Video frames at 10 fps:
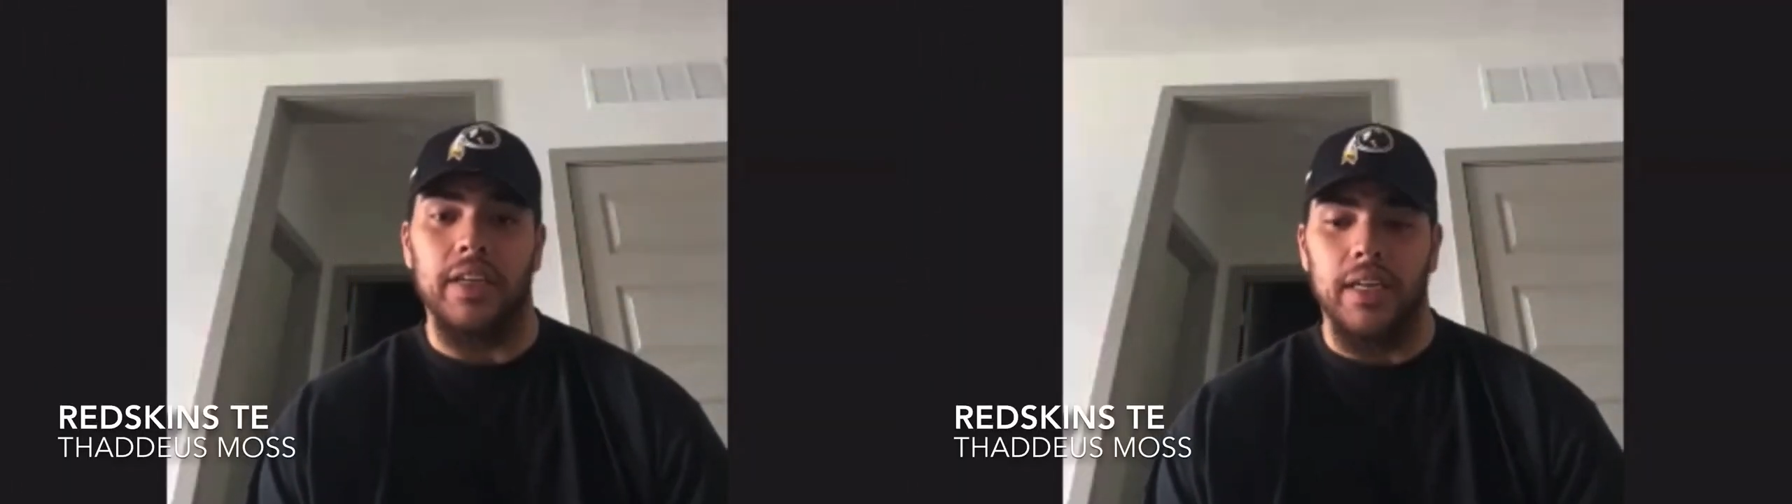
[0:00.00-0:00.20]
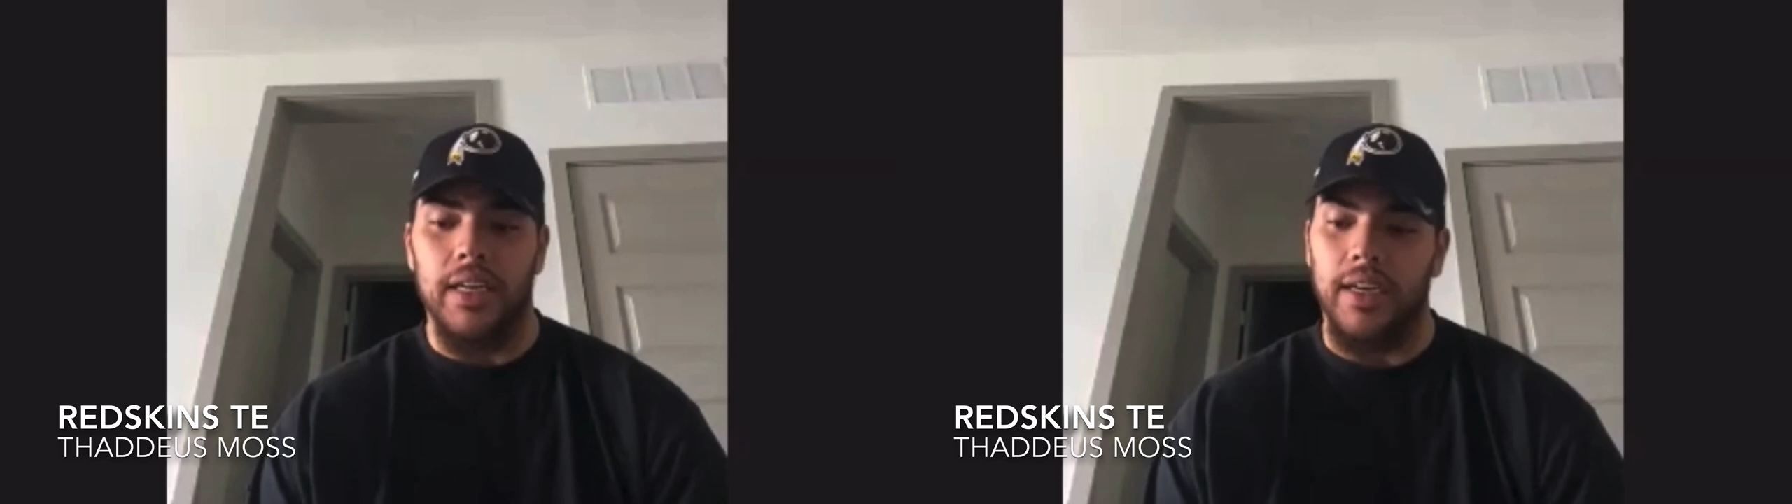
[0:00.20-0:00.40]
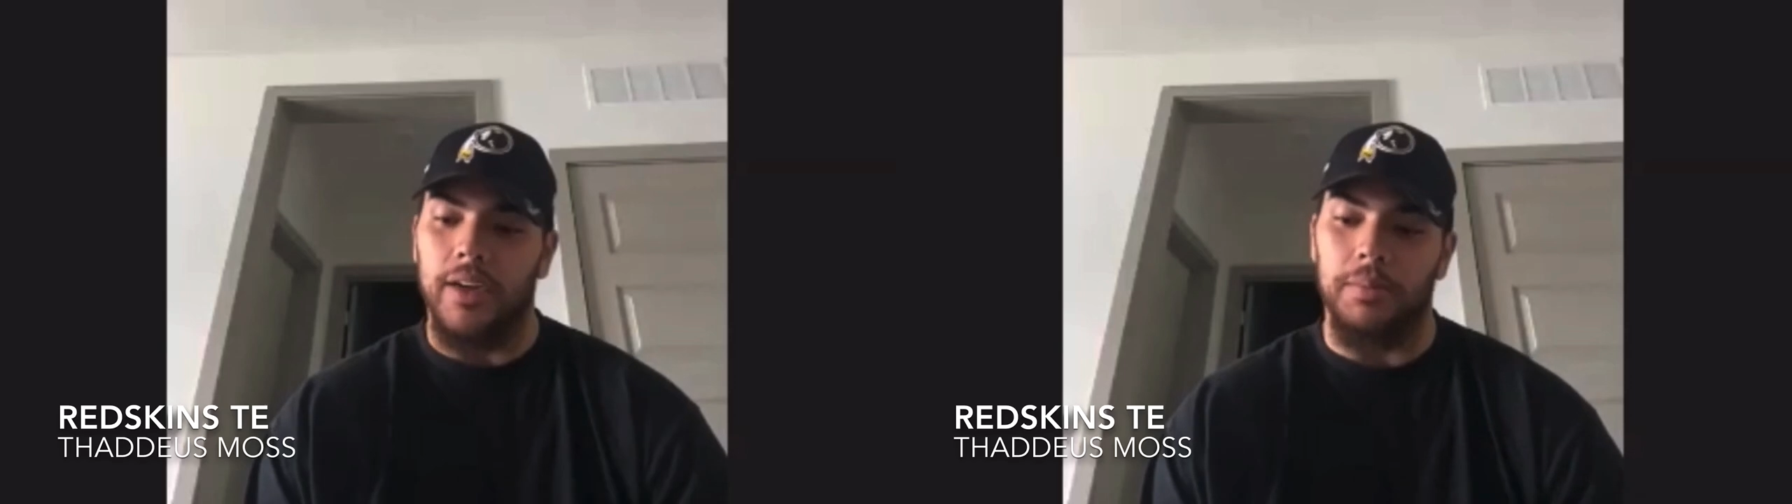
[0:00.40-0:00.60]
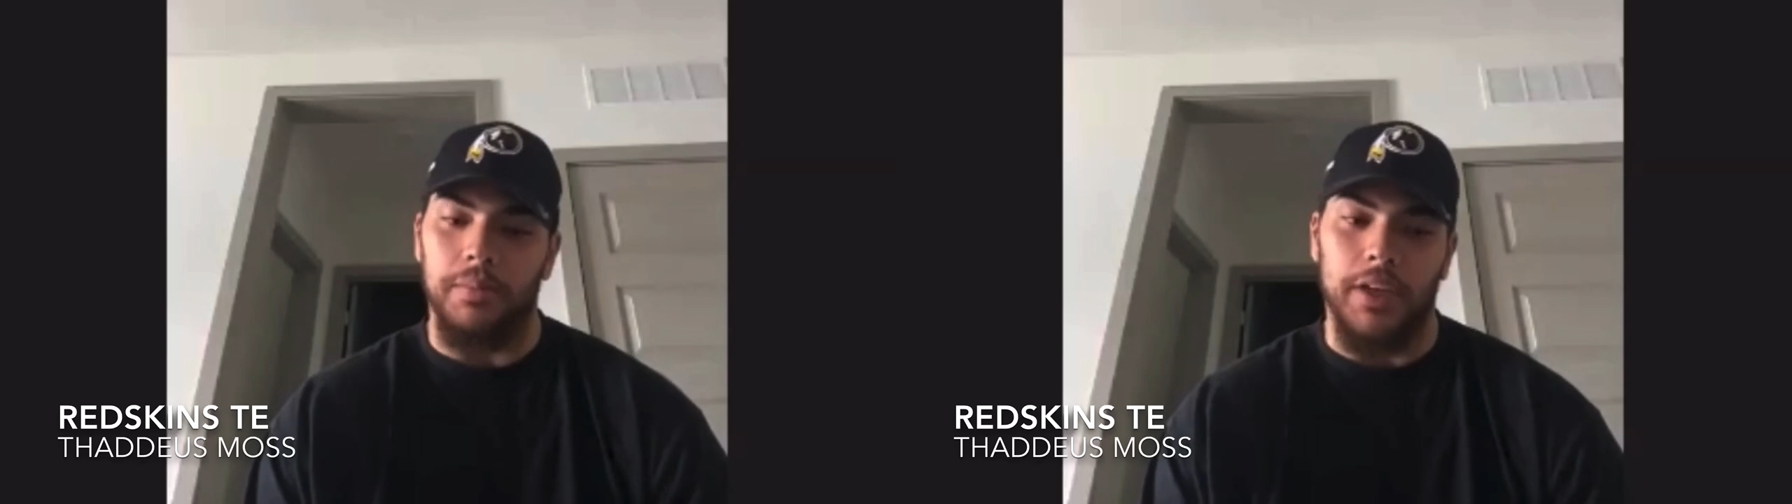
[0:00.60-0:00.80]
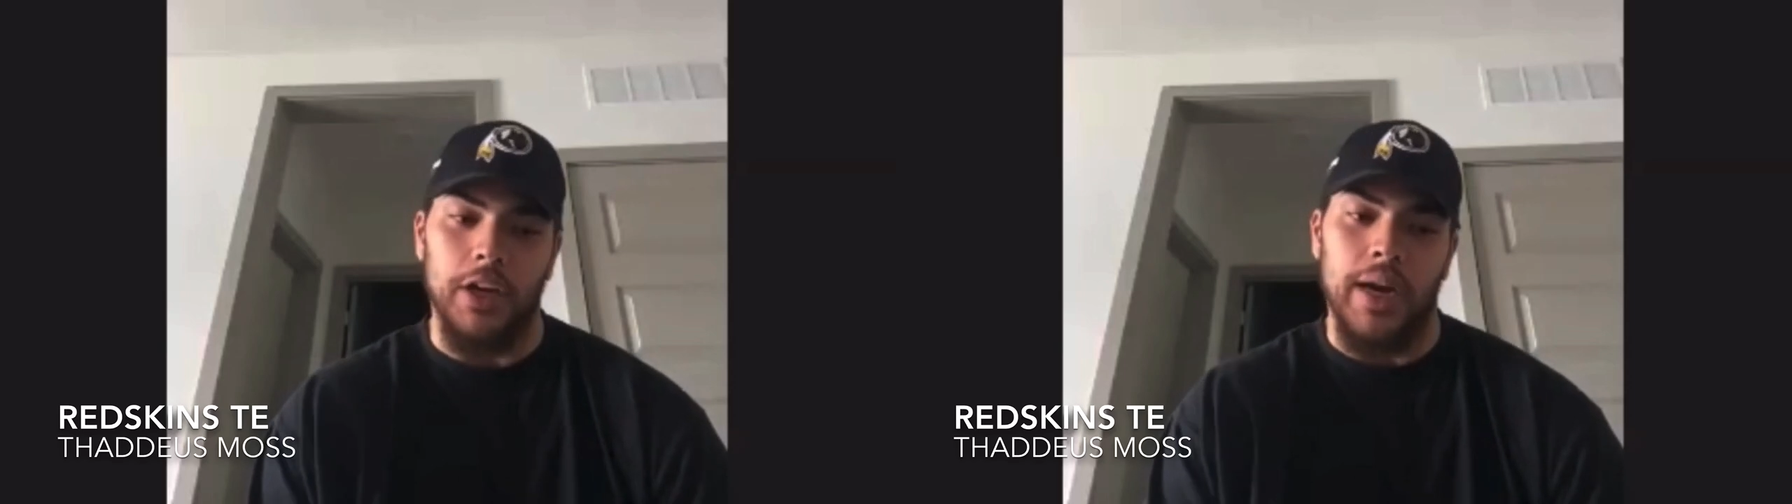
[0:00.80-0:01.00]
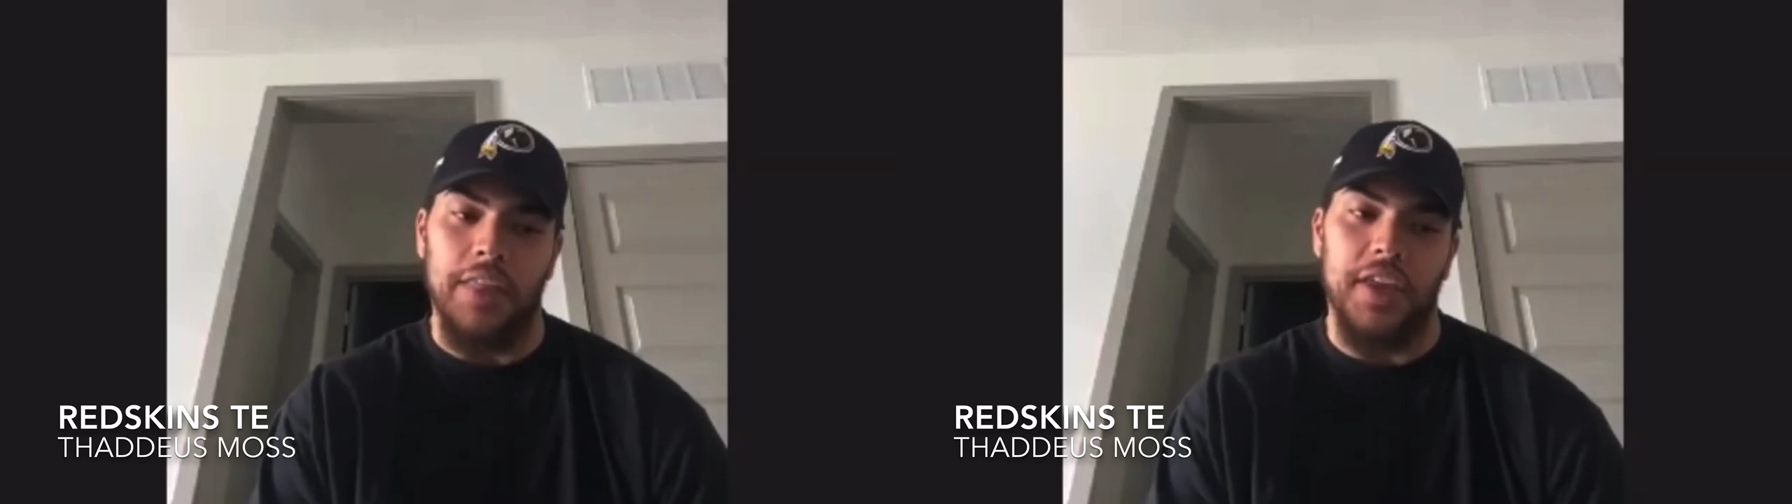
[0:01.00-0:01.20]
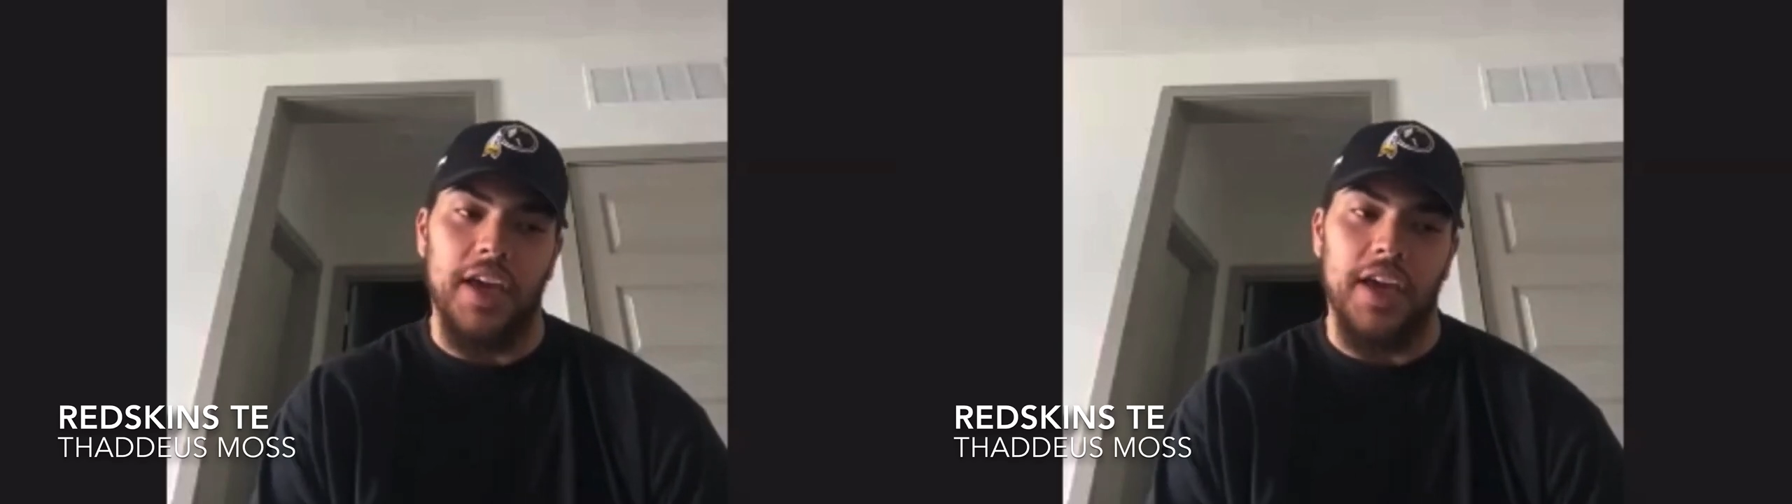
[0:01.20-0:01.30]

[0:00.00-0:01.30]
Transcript: Um, you know, and I, th- I,